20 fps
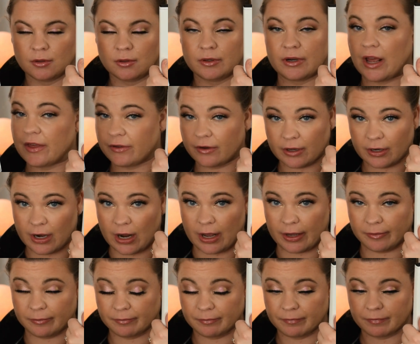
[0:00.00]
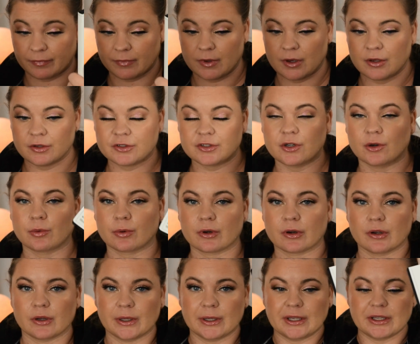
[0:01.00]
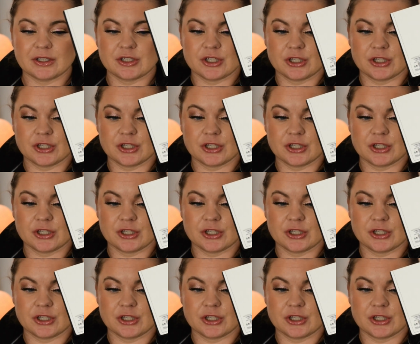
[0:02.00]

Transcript: Neither can I. So we're going